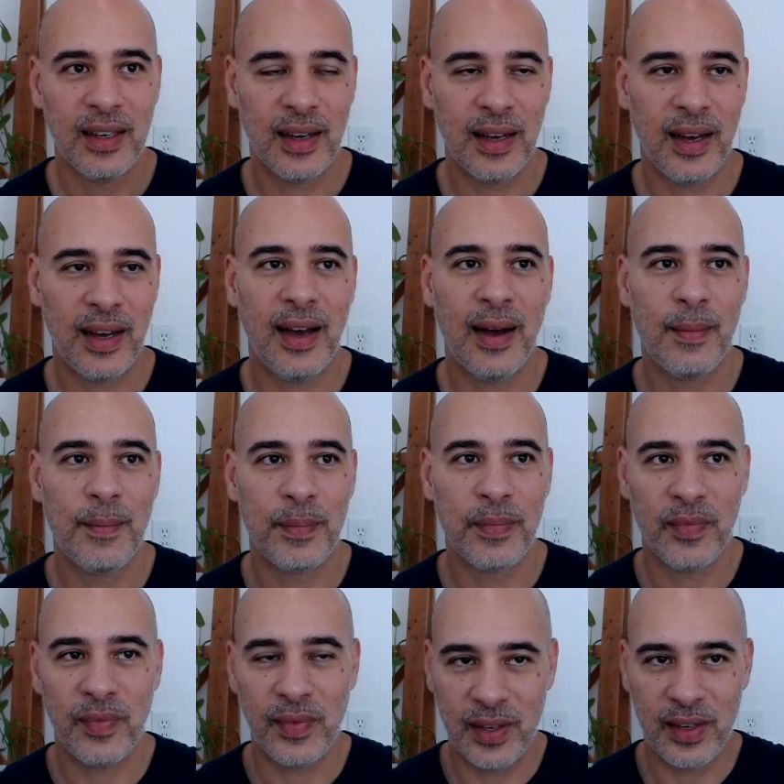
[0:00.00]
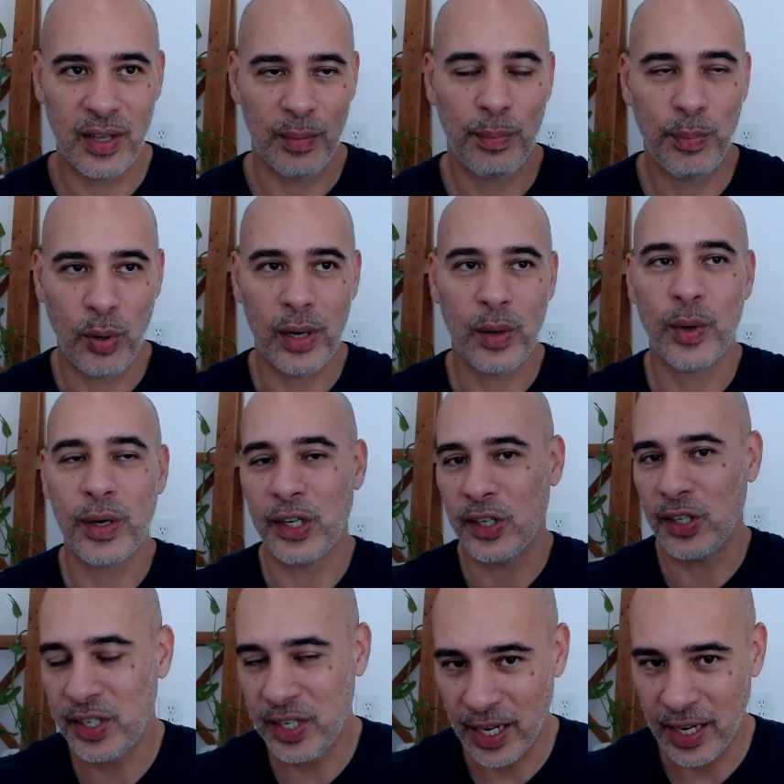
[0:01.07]
to the point where you're
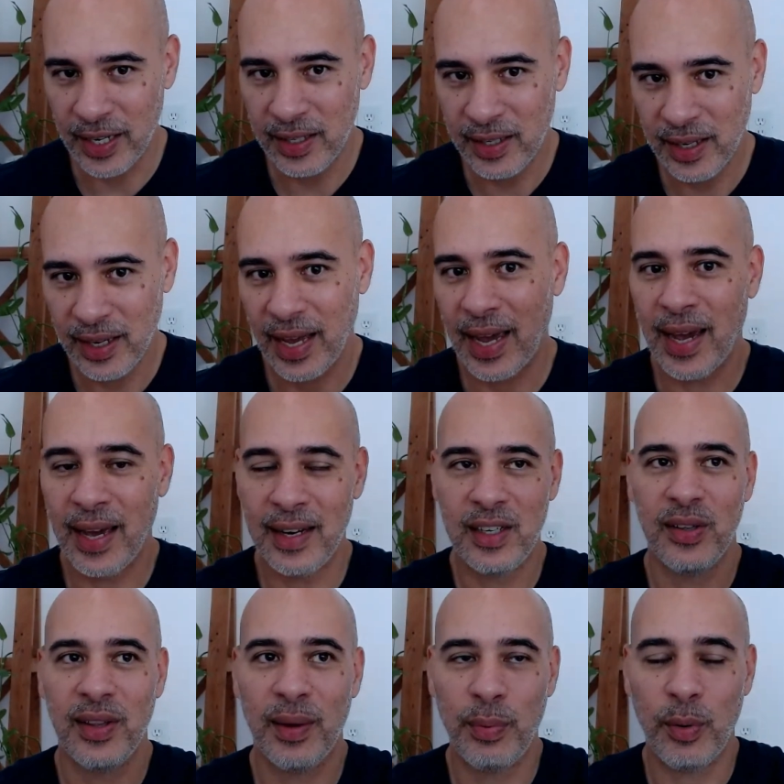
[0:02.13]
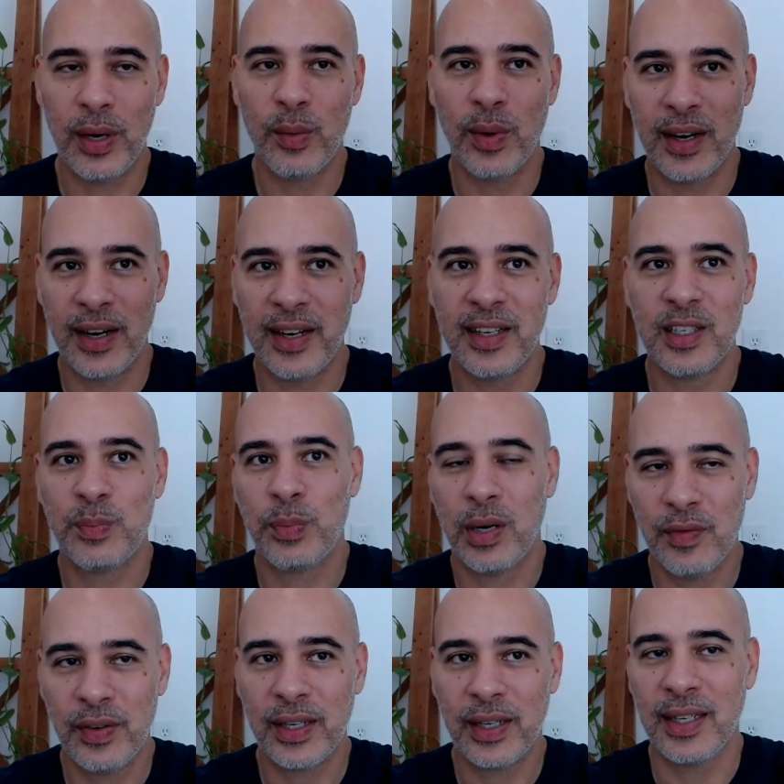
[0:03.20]
done, and to the point where it is
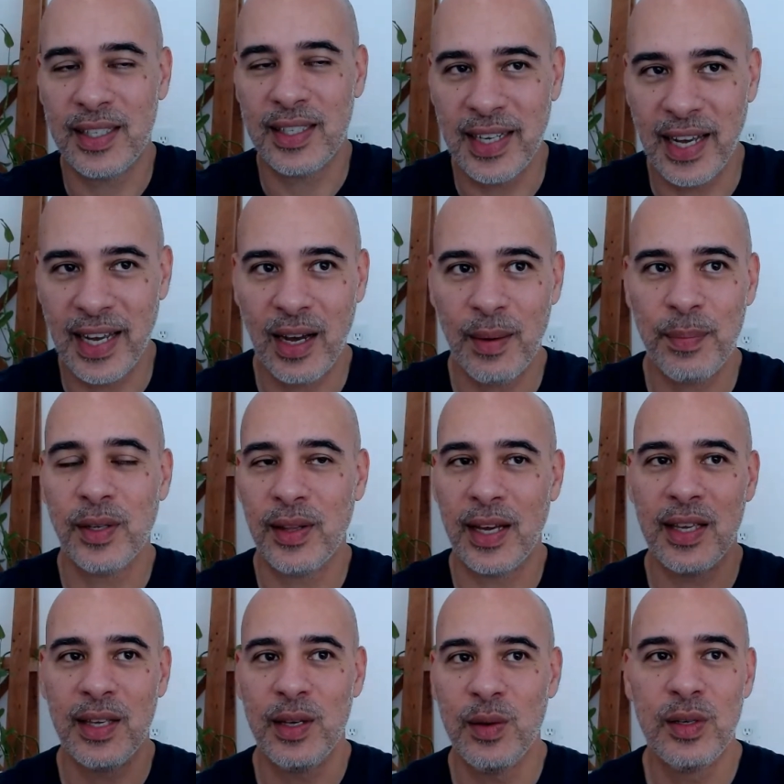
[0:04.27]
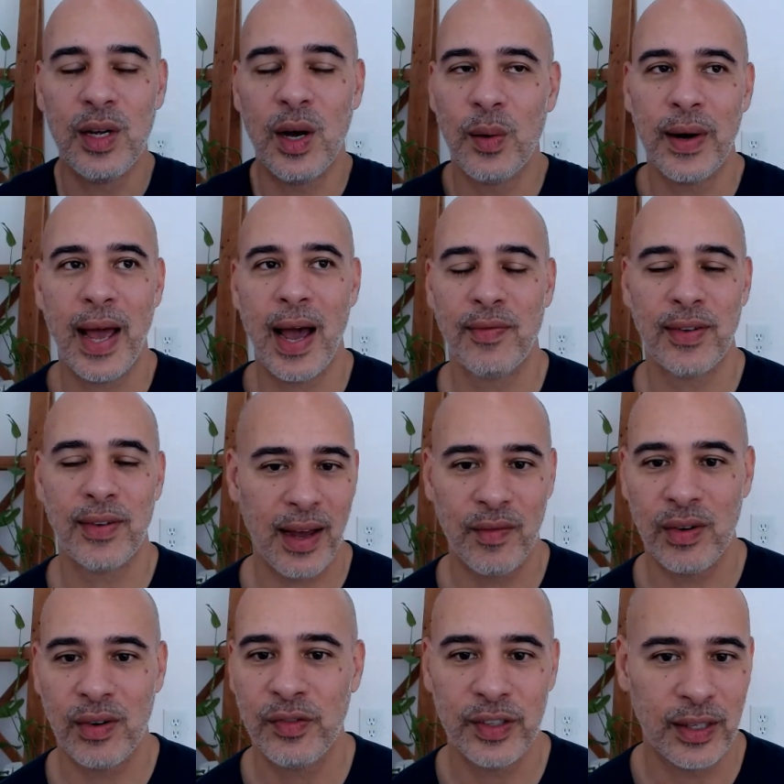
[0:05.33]
perfectly set up so that you don't have to ever
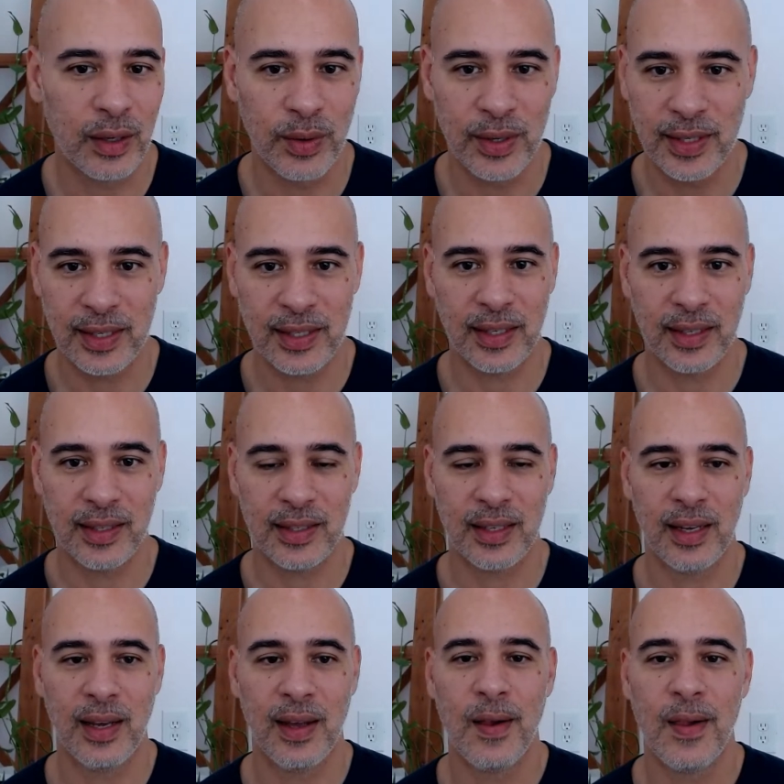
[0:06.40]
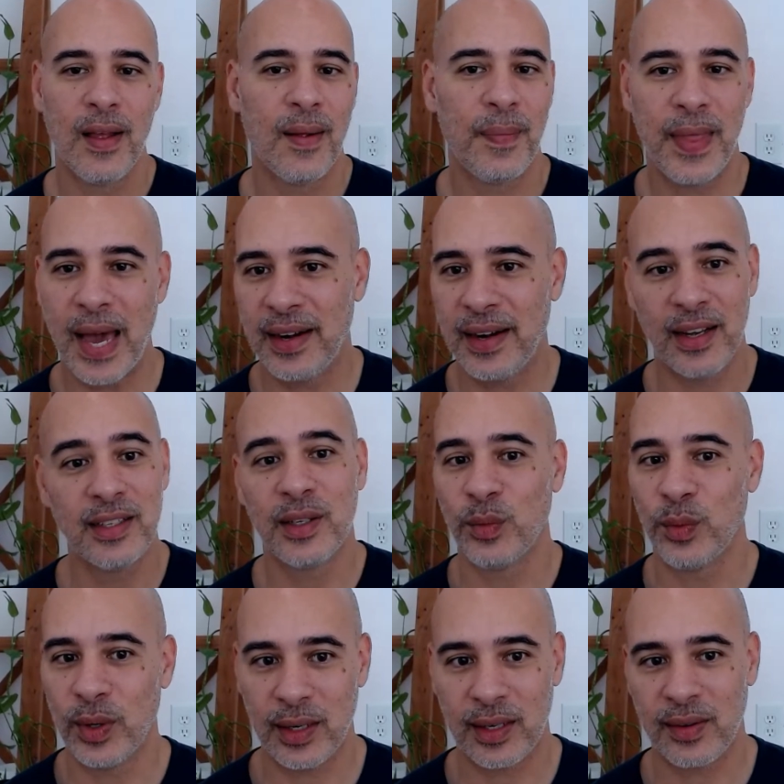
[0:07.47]
feel resistance. That doesn't
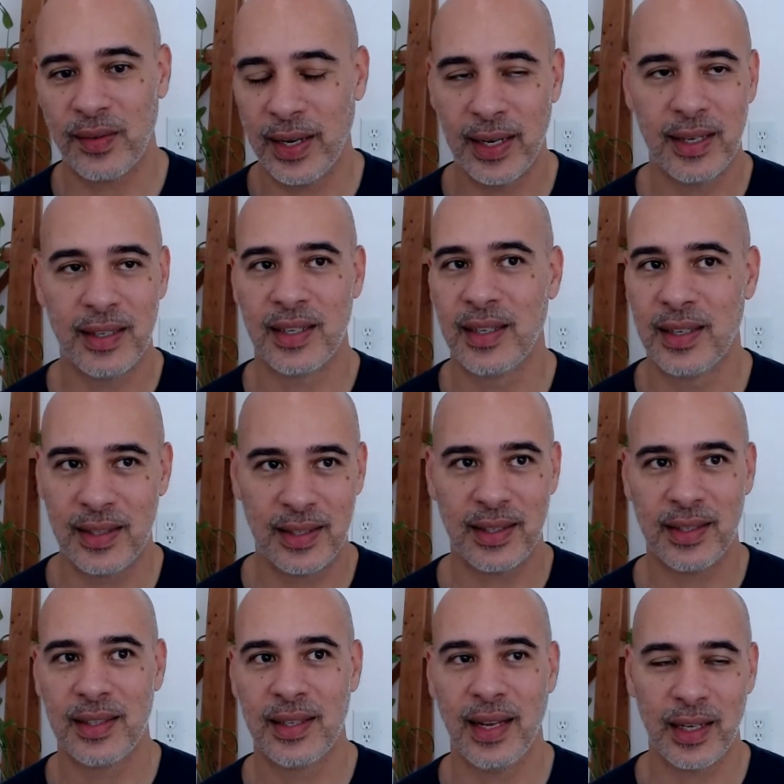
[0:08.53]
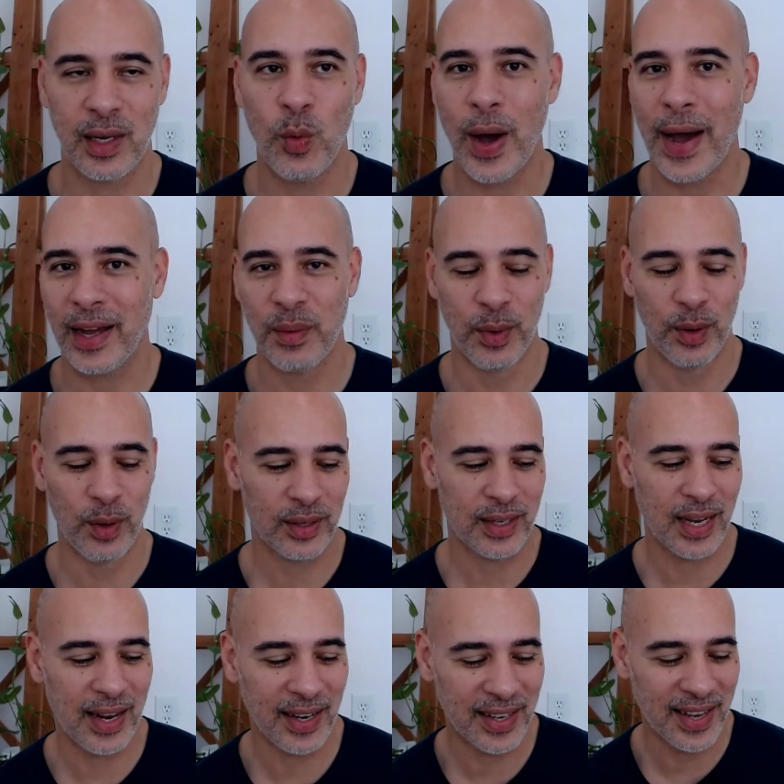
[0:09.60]
work, right? It's like a whack-a-mole
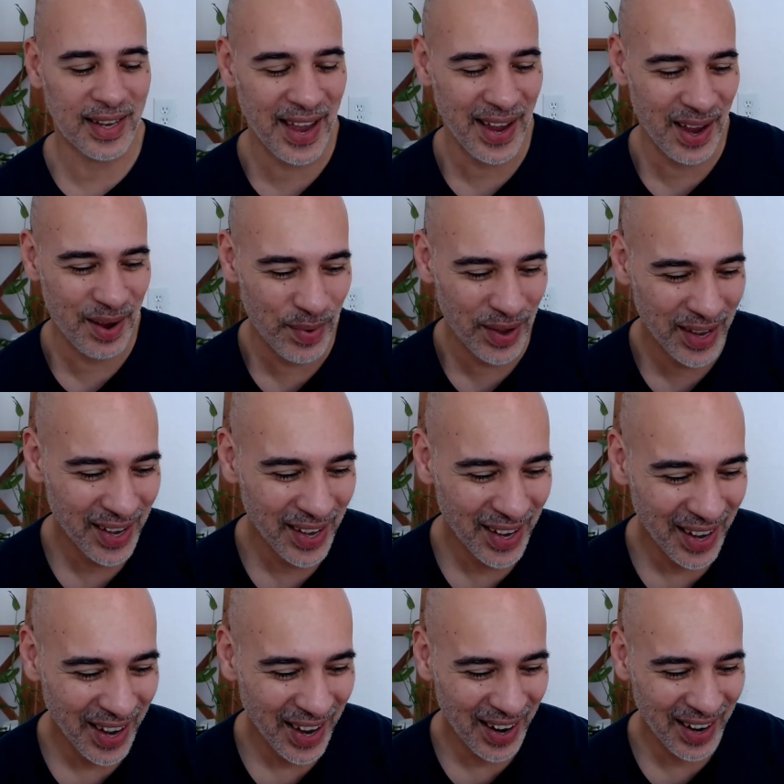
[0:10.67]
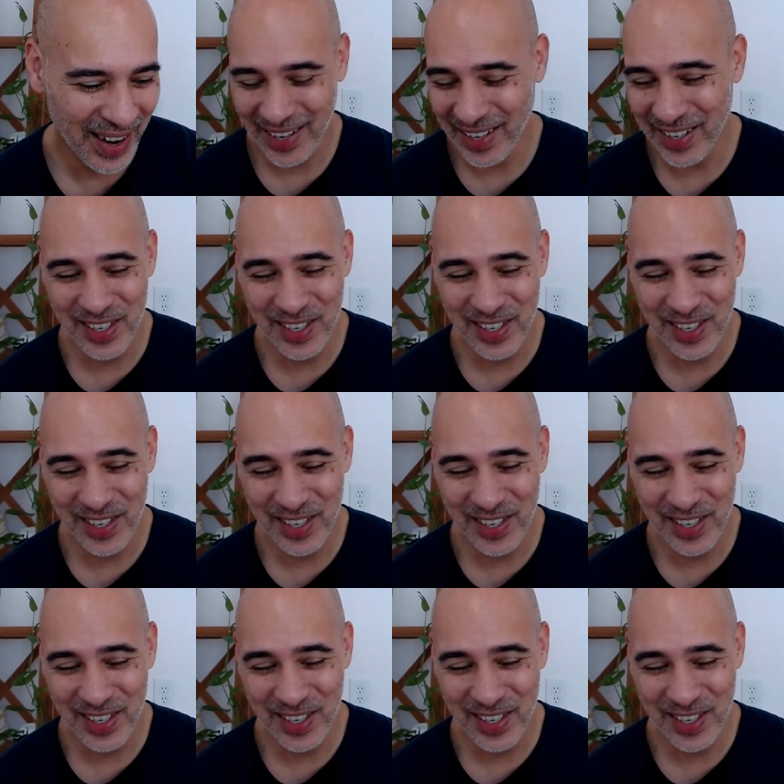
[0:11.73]
kind of game. There's